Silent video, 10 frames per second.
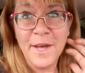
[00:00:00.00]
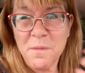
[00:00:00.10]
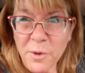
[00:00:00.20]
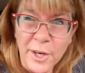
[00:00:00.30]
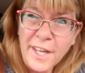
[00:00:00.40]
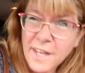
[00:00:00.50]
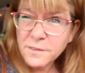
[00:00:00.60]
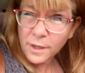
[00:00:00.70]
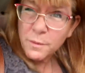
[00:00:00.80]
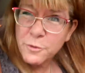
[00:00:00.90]
Good morning guys,
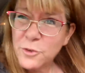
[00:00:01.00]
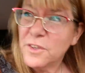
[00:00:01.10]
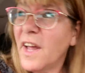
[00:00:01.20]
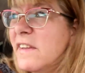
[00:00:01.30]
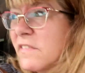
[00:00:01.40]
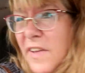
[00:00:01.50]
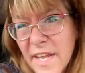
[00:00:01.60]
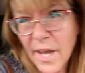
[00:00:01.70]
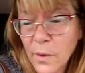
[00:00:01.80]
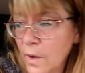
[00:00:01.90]
welcome to today's
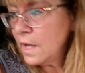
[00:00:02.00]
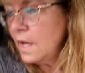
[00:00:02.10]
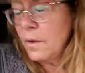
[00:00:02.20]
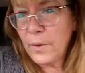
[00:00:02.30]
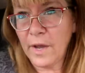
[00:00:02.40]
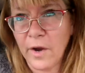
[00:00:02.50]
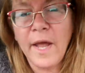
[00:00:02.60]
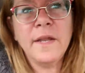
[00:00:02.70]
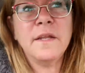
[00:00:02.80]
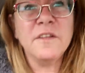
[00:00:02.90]
video. We are
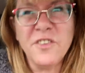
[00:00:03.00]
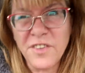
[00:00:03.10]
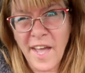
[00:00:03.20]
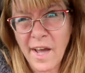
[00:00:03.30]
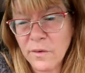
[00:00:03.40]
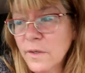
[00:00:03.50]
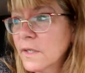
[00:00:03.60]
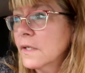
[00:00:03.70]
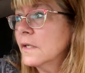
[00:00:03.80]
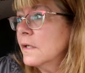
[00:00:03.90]
headed into We're town. in
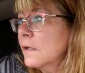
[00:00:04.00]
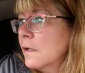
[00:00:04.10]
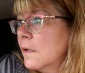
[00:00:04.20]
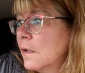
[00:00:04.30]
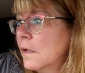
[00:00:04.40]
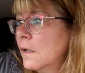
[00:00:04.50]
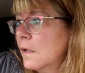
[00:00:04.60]
the rain then.